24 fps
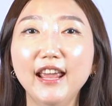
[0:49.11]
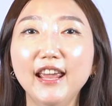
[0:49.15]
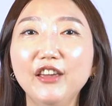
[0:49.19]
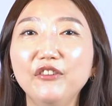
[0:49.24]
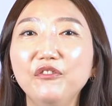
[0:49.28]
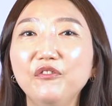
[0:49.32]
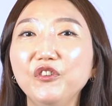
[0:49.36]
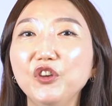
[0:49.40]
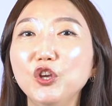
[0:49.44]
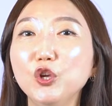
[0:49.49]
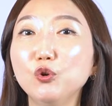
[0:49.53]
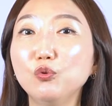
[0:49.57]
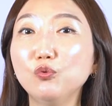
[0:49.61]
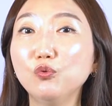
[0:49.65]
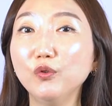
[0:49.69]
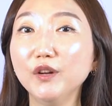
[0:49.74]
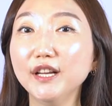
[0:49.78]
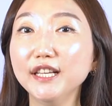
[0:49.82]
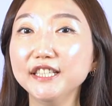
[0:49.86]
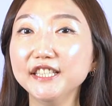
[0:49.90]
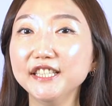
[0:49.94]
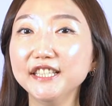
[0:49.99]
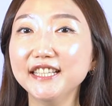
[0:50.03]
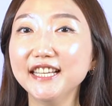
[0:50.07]
If you
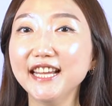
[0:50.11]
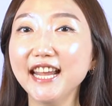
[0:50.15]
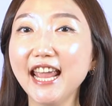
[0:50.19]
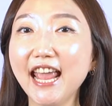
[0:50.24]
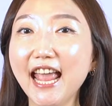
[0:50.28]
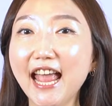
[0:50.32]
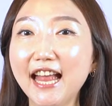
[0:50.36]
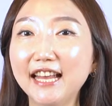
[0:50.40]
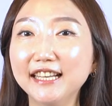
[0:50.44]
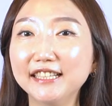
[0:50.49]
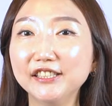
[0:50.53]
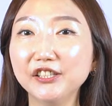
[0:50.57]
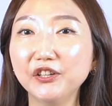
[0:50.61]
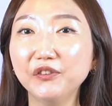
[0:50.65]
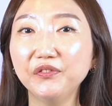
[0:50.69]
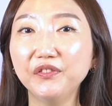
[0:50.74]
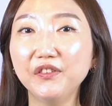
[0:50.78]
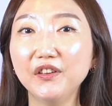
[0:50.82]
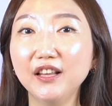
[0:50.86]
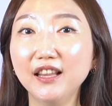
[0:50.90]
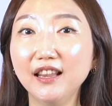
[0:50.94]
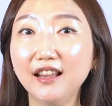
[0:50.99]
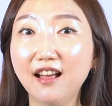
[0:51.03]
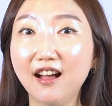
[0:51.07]
reach the end of
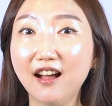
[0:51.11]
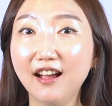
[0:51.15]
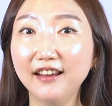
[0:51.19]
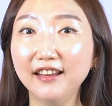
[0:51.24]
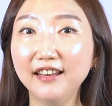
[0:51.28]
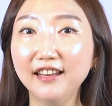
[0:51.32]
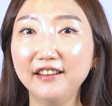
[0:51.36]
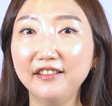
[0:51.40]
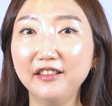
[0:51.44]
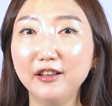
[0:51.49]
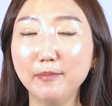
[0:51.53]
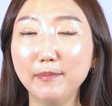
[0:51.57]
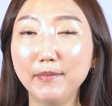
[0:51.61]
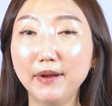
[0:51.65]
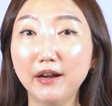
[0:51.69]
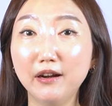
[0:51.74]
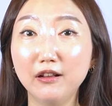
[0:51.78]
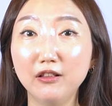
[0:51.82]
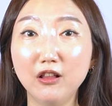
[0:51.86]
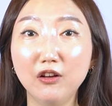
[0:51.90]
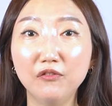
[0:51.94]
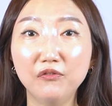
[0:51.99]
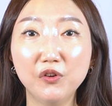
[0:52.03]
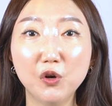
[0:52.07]
the line in the
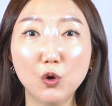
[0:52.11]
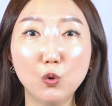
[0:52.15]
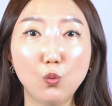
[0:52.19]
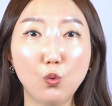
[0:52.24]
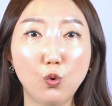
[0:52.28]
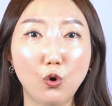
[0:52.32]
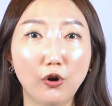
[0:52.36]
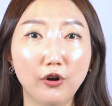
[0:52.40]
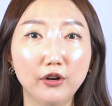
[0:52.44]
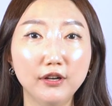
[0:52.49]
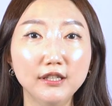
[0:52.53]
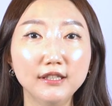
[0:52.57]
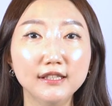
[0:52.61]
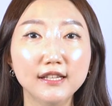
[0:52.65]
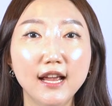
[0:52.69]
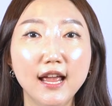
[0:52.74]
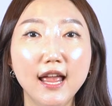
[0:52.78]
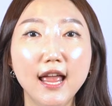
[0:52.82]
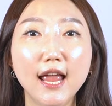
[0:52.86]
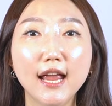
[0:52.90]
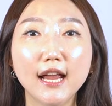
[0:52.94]
middle of a word,